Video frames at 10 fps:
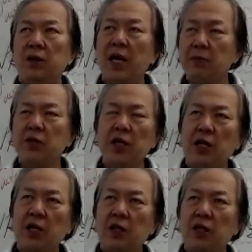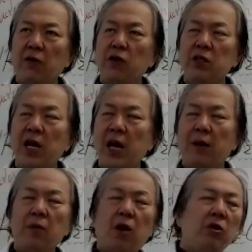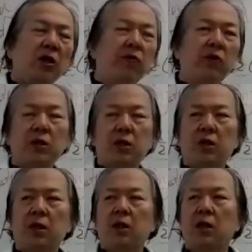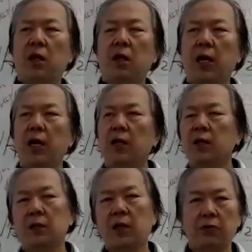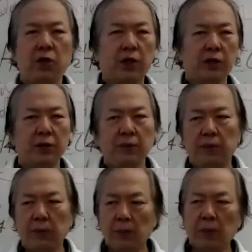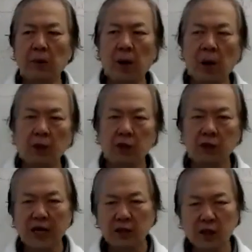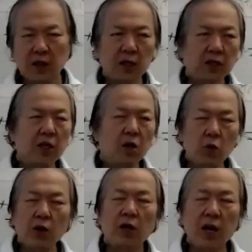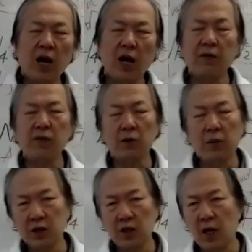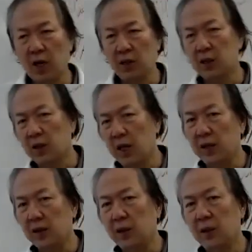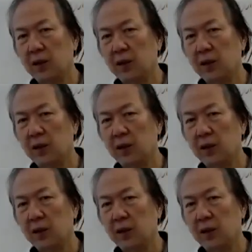Same thing, different name on different subject. So that's in the real life you must understand.